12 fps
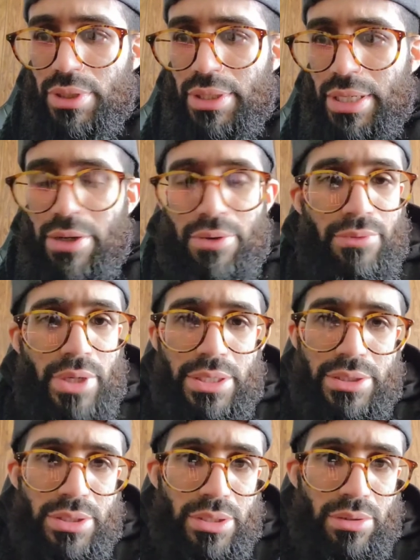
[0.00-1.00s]
and air
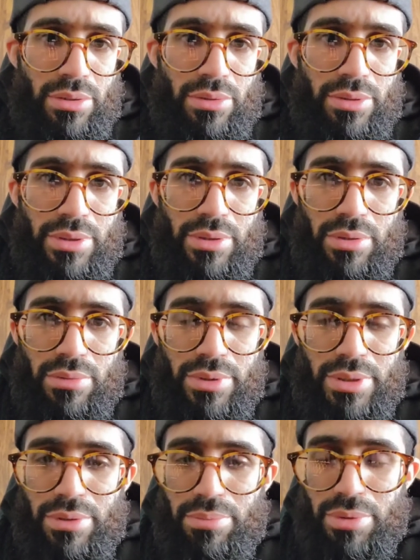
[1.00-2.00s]
ratio,
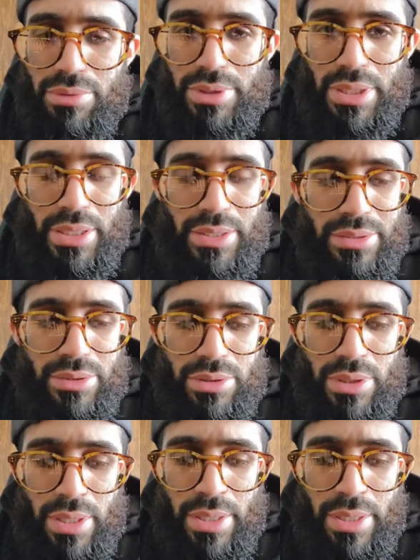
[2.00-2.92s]
including the boost gauge.